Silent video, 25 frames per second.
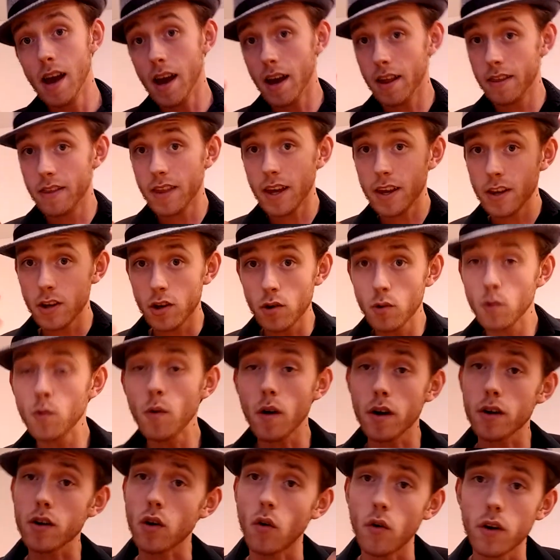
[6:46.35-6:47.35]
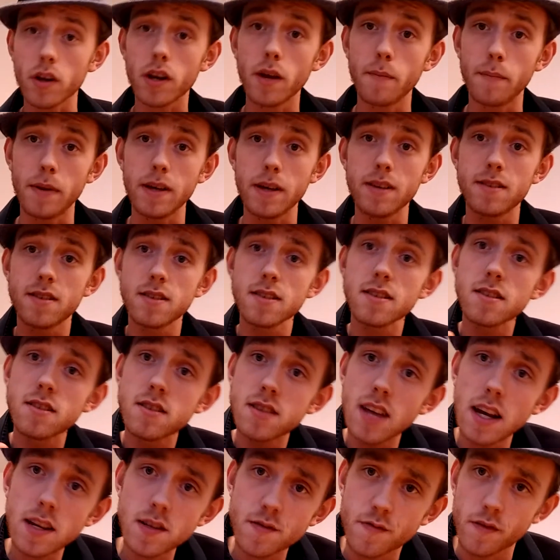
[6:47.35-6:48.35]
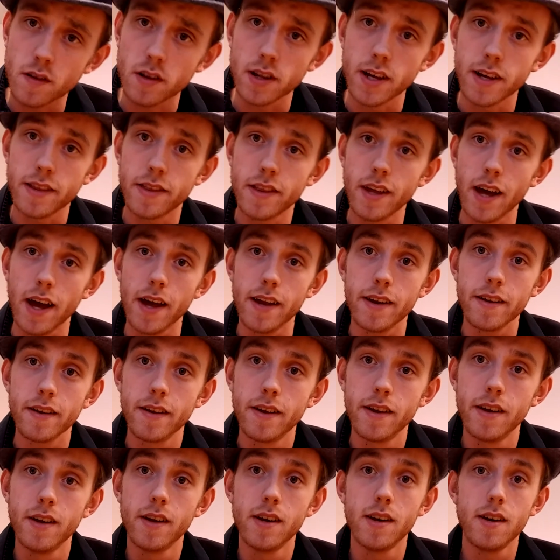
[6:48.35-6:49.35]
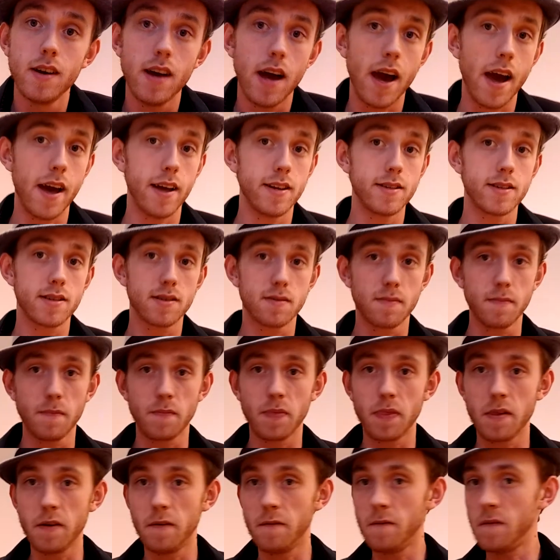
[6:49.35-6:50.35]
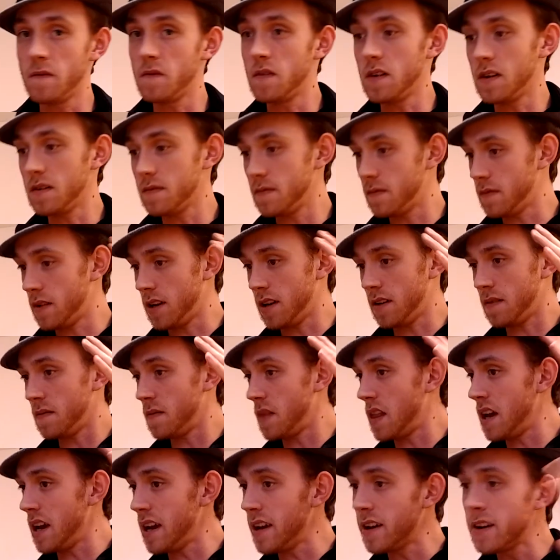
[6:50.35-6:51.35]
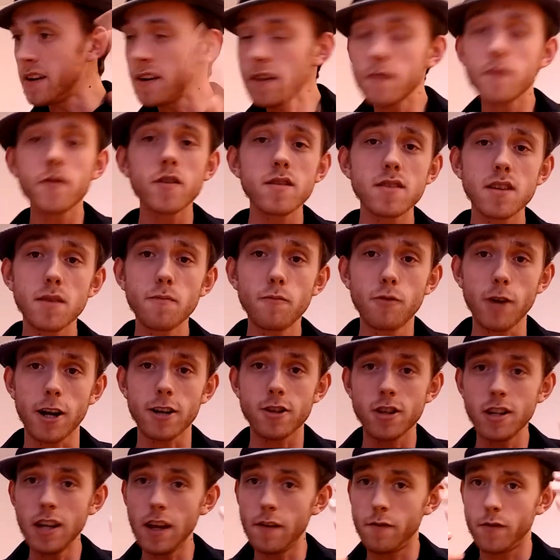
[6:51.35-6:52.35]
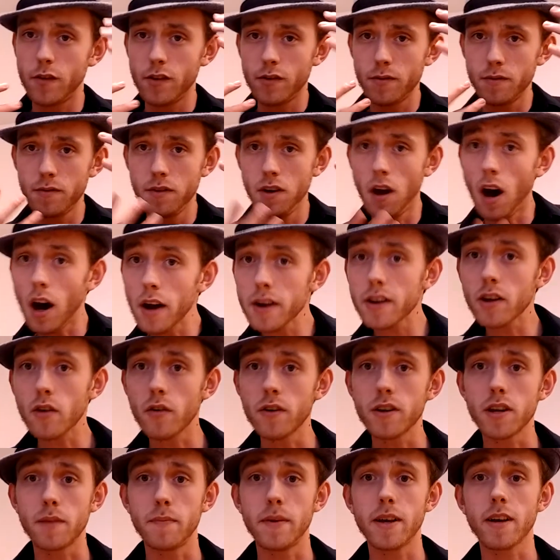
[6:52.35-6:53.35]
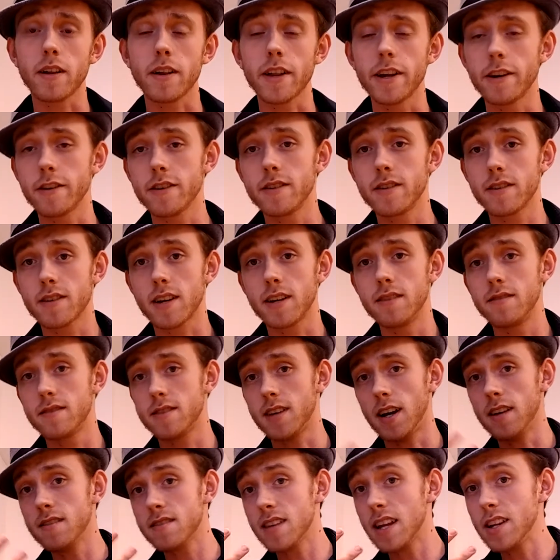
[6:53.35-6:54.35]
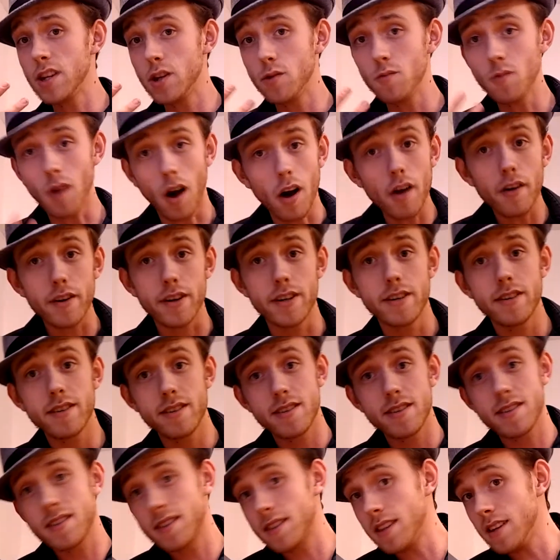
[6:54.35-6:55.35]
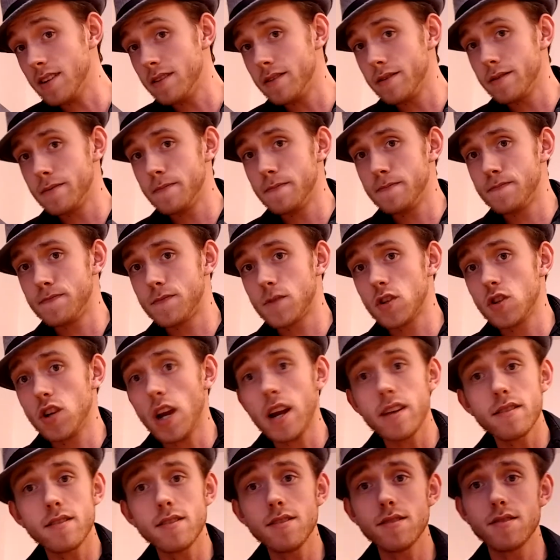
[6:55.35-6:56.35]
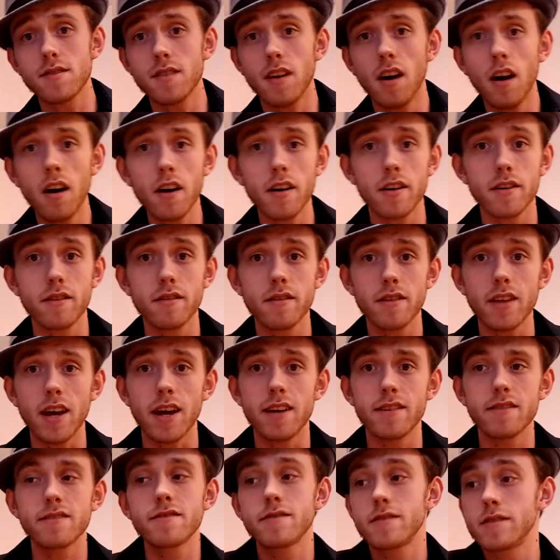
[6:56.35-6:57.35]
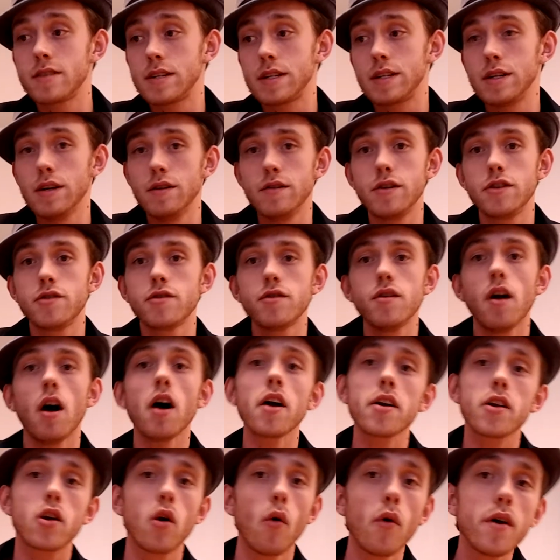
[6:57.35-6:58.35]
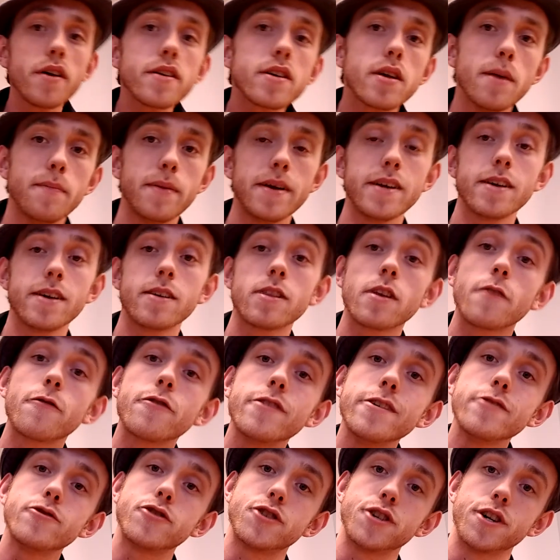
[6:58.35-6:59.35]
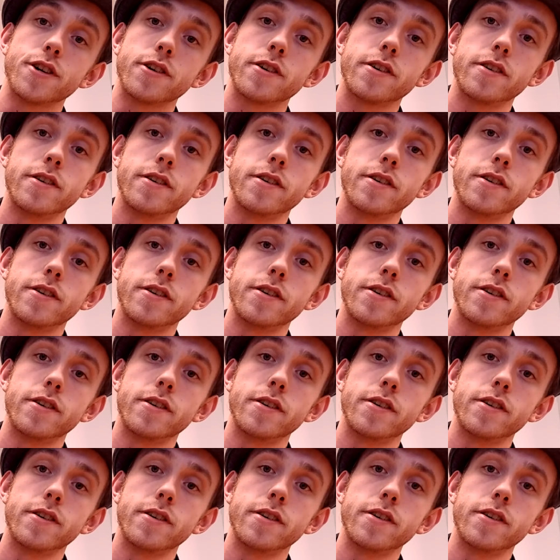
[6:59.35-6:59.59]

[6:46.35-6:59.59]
And that you are going to be successful at that. And in a first impression, if you're not going to be clear and concise, and you aren't, then chances are that you're not going to be in the future.